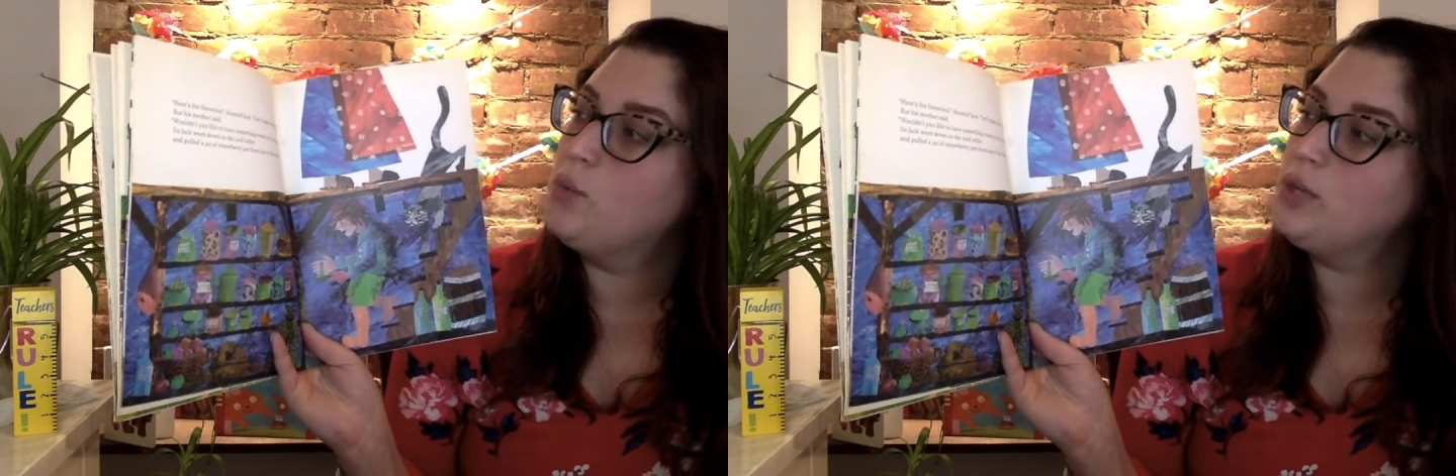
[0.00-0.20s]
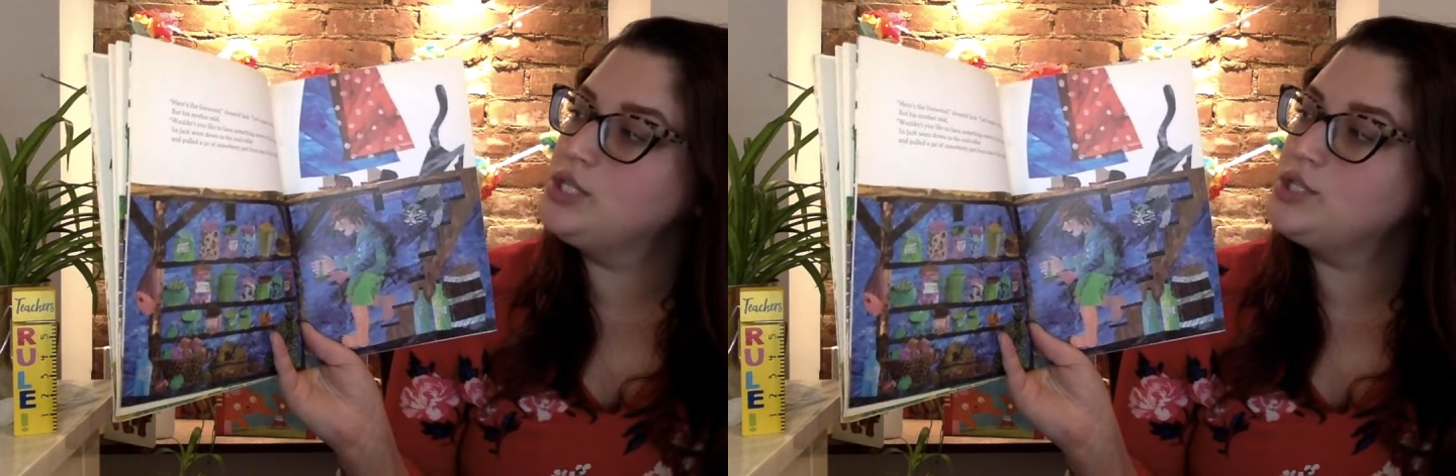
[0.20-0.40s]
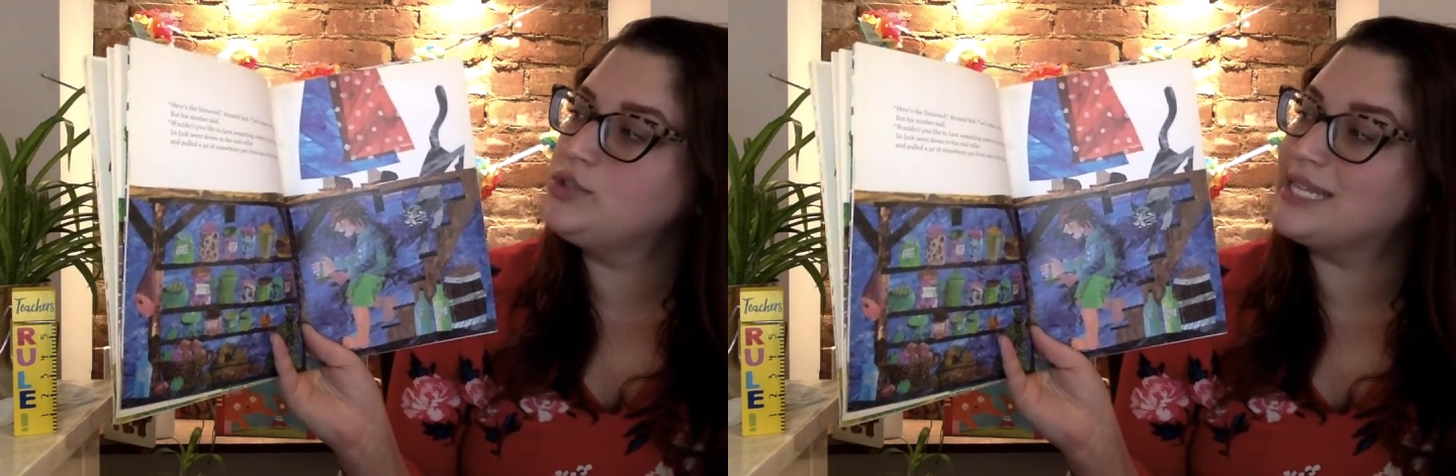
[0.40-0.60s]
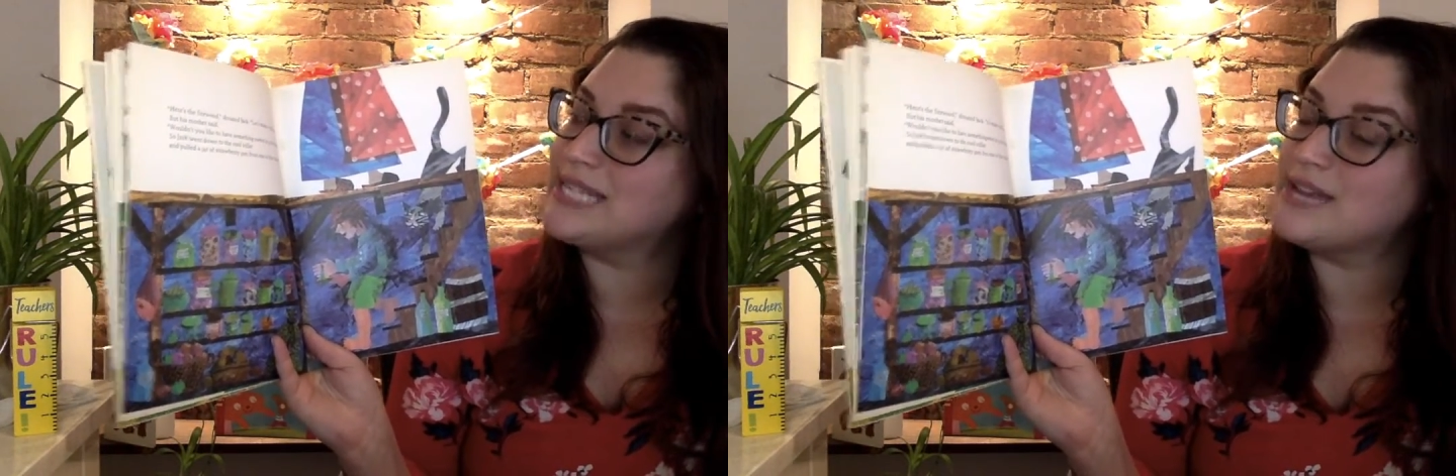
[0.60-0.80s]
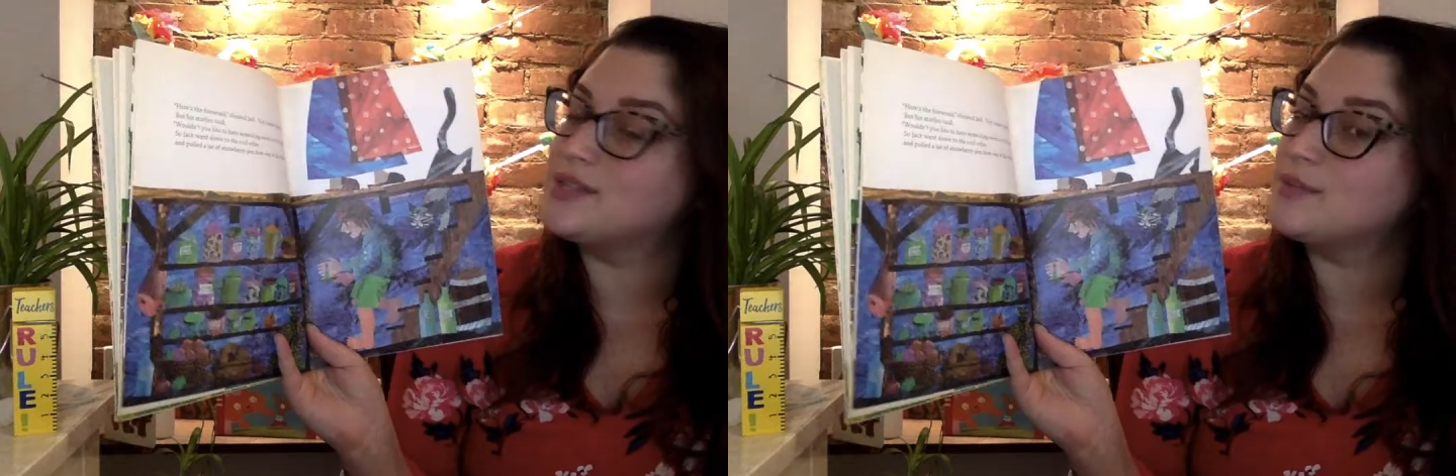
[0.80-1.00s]
Wouldn't you like to
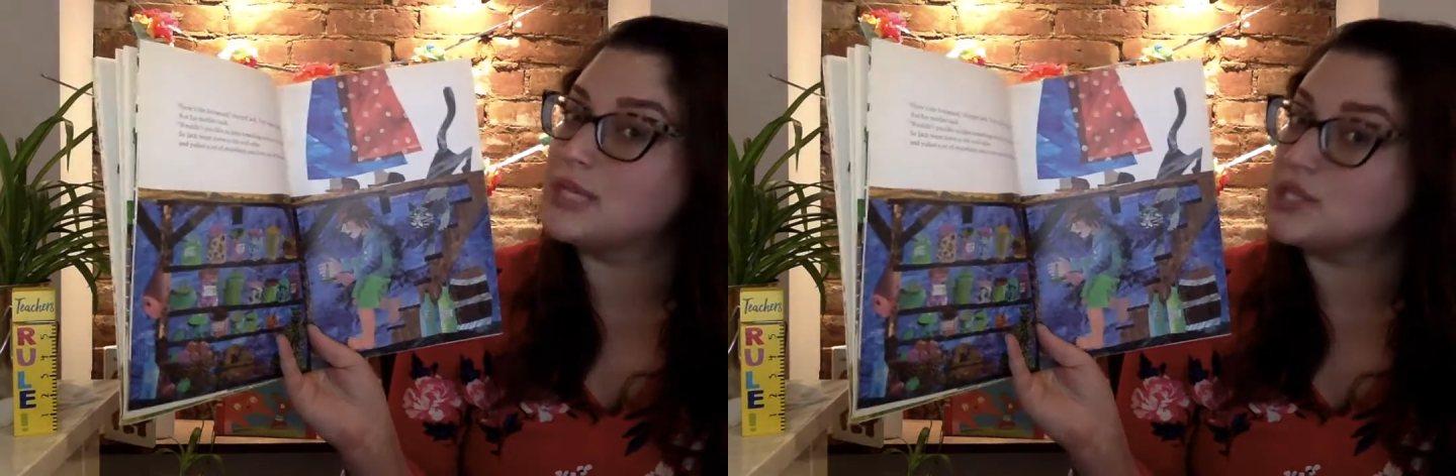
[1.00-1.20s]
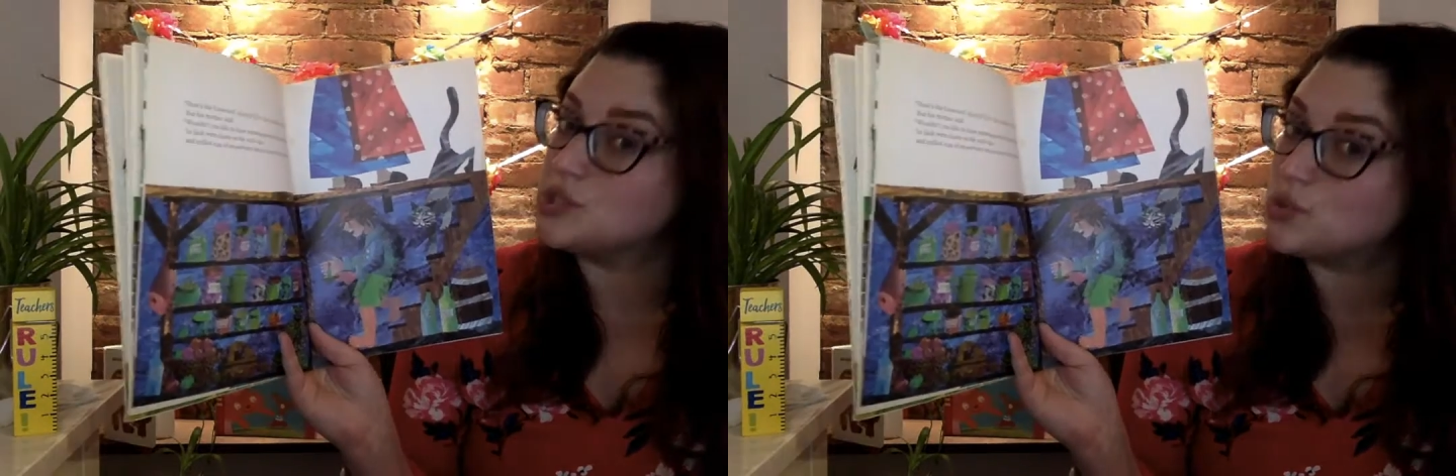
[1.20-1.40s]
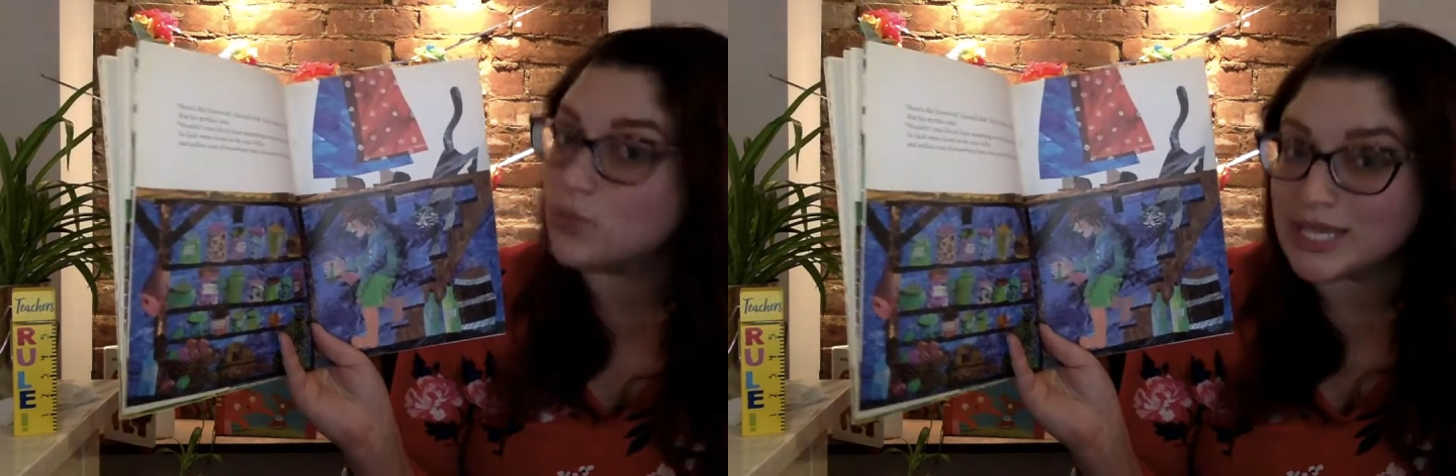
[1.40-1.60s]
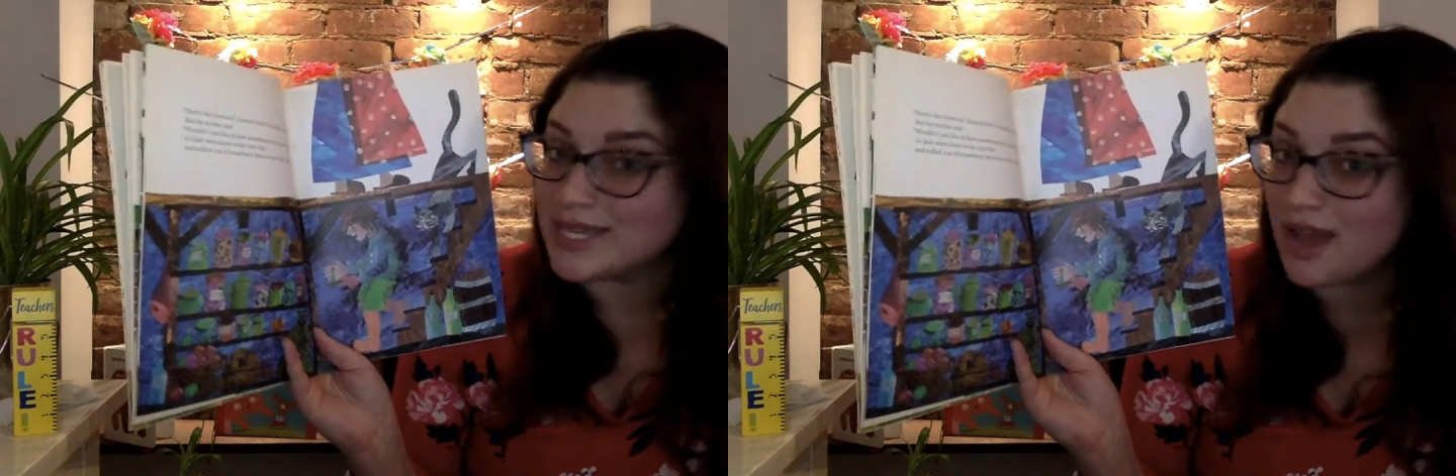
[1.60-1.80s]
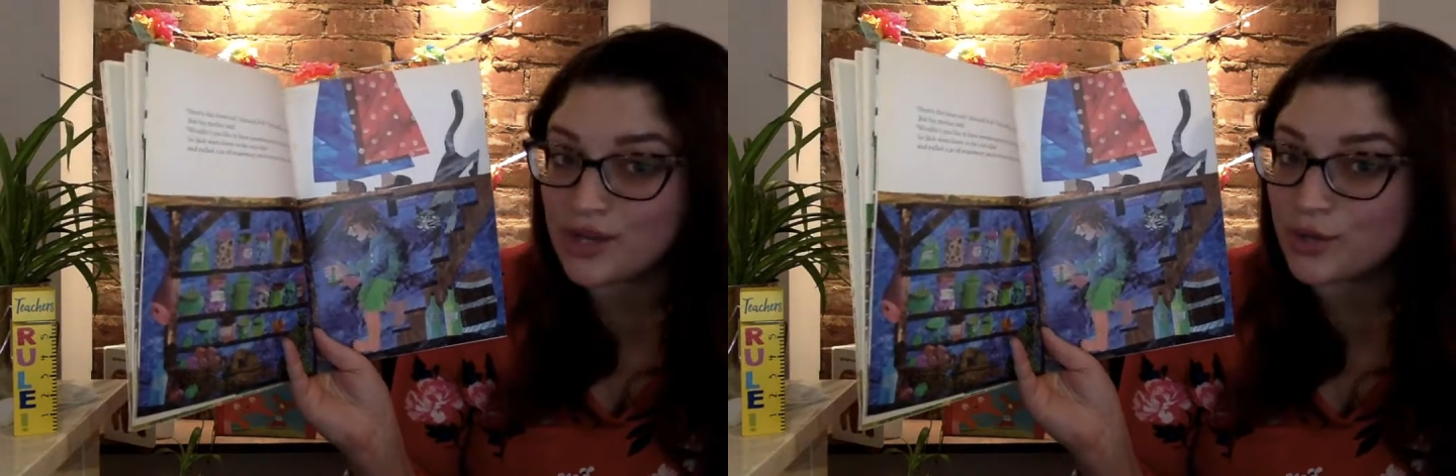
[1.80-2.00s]
have something sweet
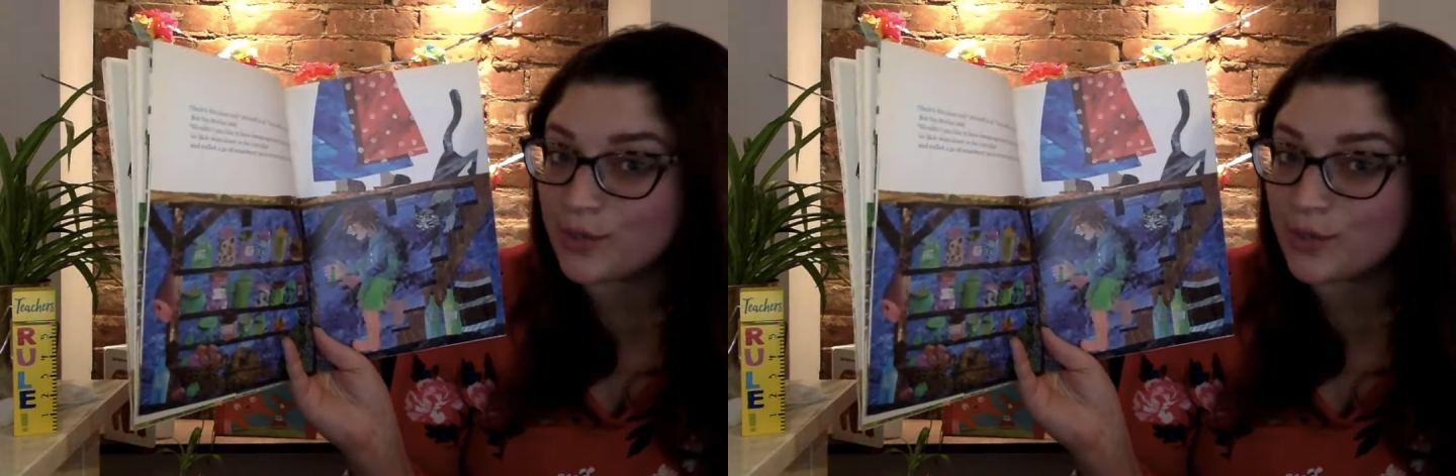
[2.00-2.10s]
on your